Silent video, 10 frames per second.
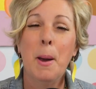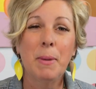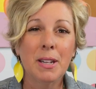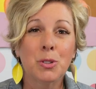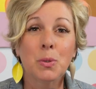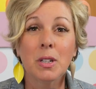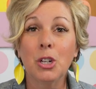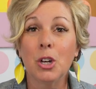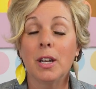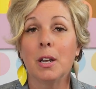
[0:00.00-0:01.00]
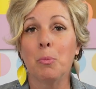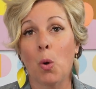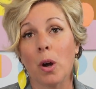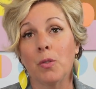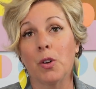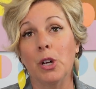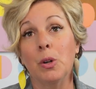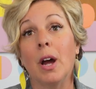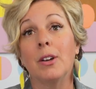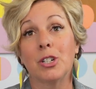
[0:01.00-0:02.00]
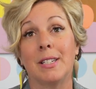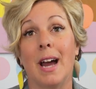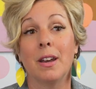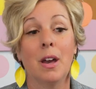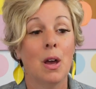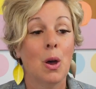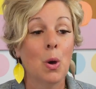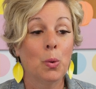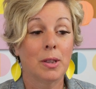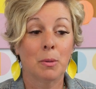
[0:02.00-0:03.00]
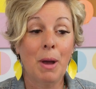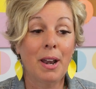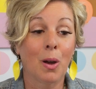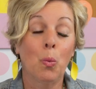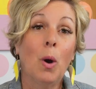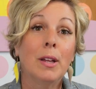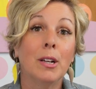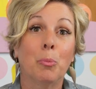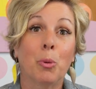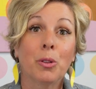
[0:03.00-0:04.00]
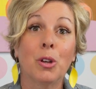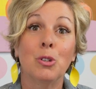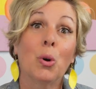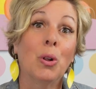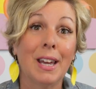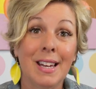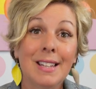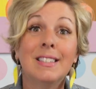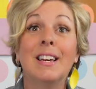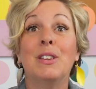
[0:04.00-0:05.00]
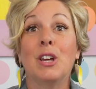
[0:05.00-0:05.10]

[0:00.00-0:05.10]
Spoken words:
but it's really good and important for you to understand with depending on what your birth control is,